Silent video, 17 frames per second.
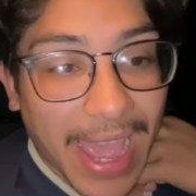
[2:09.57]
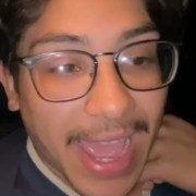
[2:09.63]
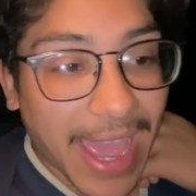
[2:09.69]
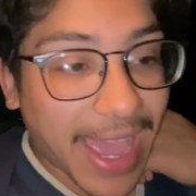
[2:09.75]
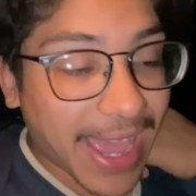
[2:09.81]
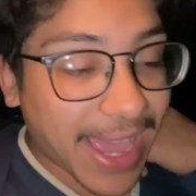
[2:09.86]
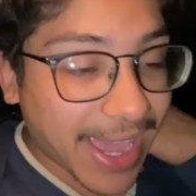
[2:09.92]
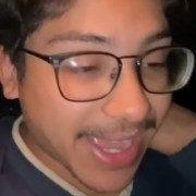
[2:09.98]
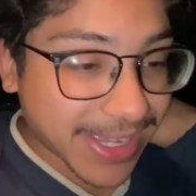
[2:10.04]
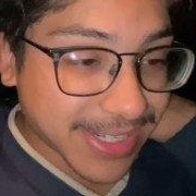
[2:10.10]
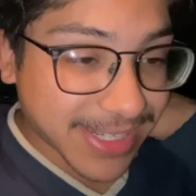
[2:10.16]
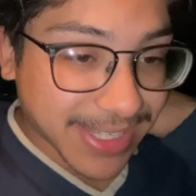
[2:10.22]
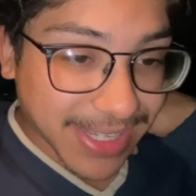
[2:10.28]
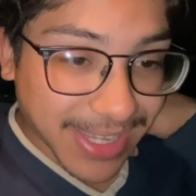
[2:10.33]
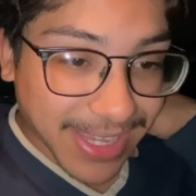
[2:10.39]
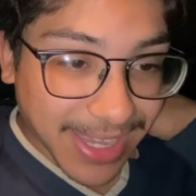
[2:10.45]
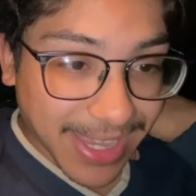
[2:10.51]

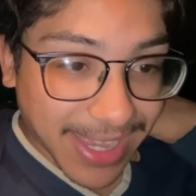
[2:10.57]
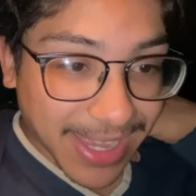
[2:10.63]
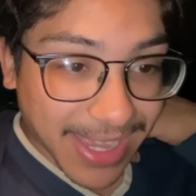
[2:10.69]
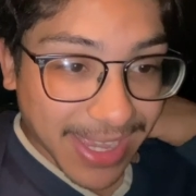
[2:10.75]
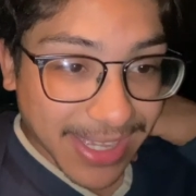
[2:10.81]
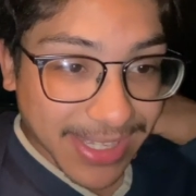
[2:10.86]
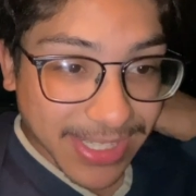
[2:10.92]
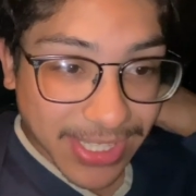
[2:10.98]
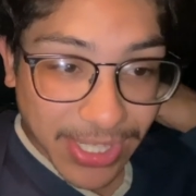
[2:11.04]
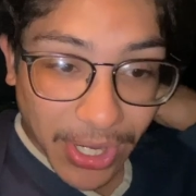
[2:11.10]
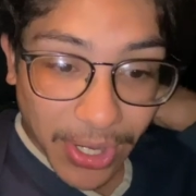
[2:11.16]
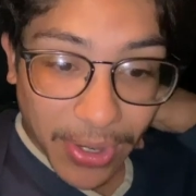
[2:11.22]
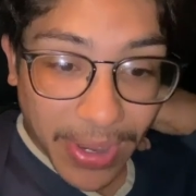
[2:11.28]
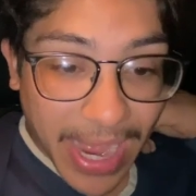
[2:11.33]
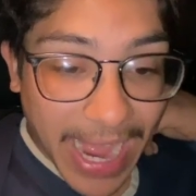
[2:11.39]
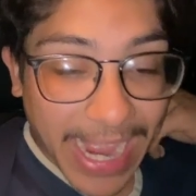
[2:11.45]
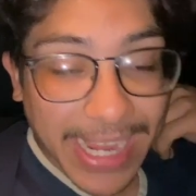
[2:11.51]
And
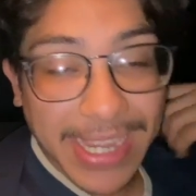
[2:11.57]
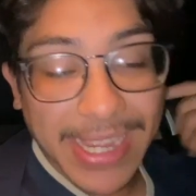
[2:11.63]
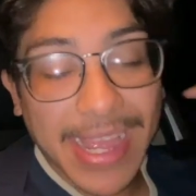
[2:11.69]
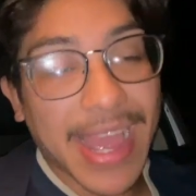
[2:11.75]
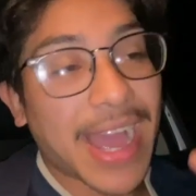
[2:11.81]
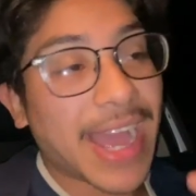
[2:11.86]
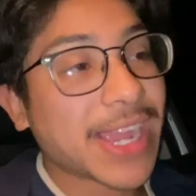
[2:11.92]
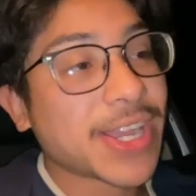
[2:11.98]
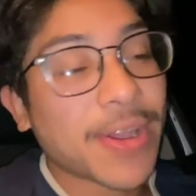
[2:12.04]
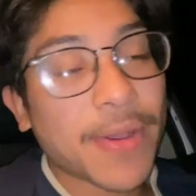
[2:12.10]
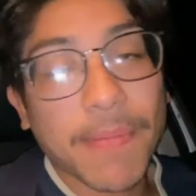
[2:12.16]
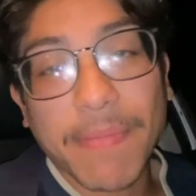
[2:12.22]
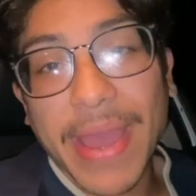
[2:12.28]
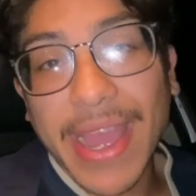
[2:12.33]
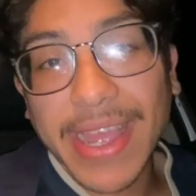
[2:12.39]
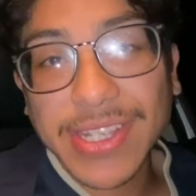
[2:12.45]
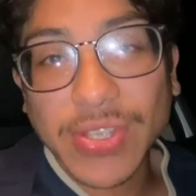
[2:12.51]
so I I come
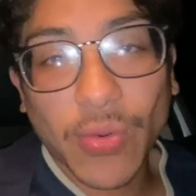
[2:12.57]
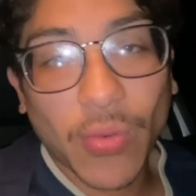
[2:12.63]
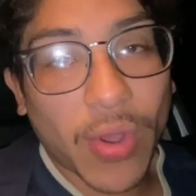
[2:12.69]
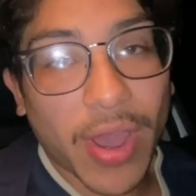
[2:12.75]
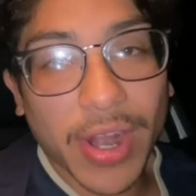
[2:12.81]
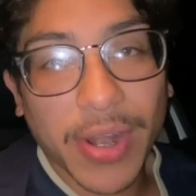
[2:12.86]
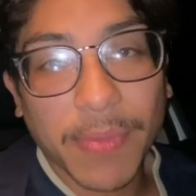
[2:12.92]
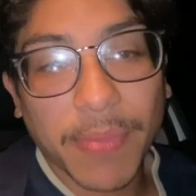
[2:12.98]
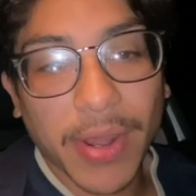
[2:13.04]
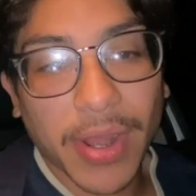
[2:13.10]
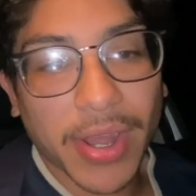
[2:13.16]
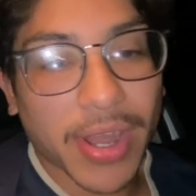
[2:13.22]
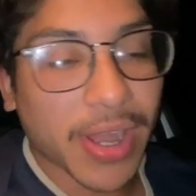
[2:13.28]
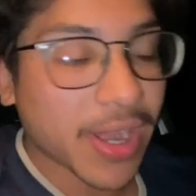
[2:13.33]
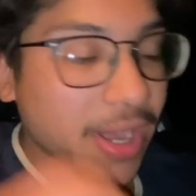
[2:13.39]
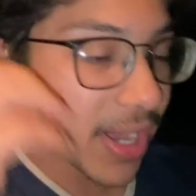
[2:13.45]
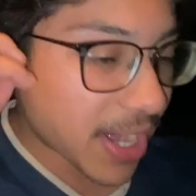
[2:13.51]
back to
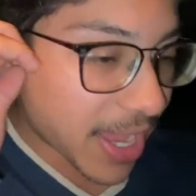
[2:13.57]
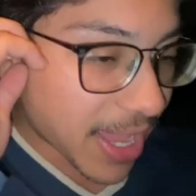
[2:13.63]
Whataburger.